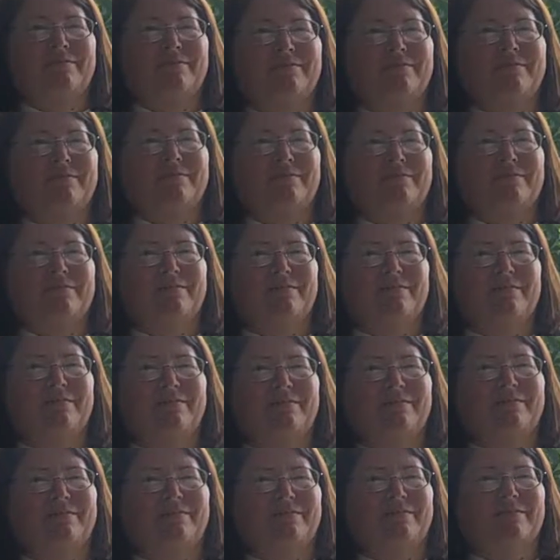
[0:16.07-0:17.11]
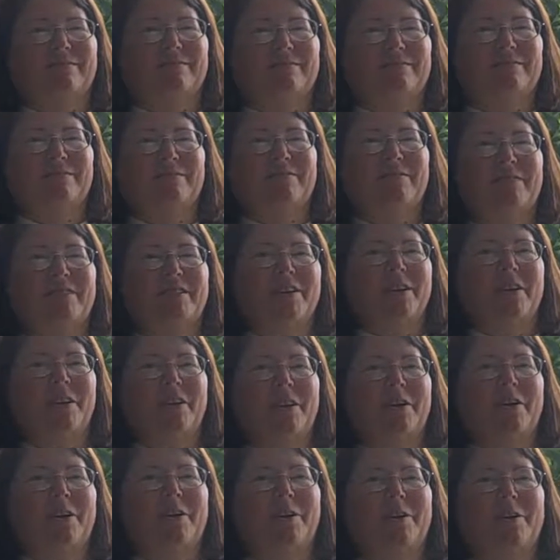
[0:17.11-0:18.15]
you tell us, how did you do it?
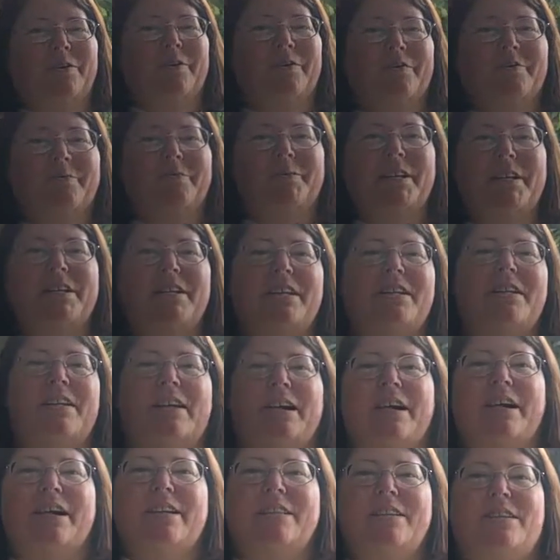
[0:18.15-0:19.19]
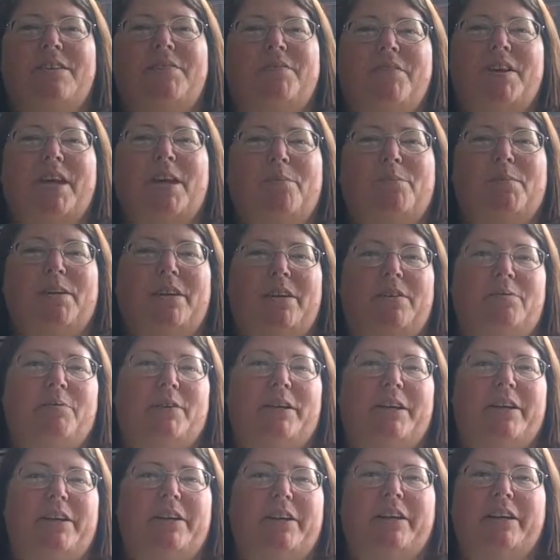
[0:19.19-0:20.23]
We did it as a family.
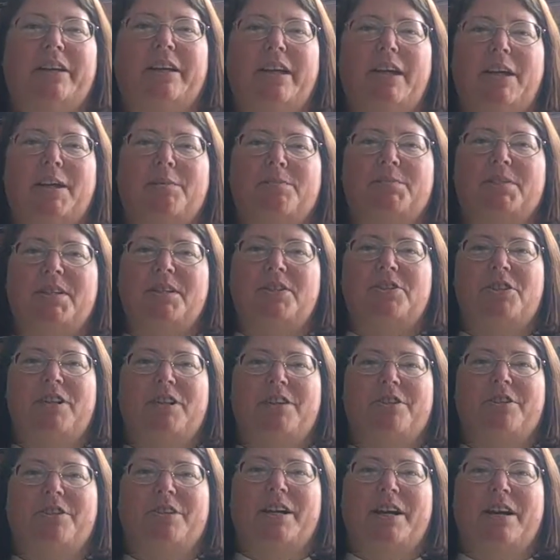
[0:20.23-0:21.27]
We helped each other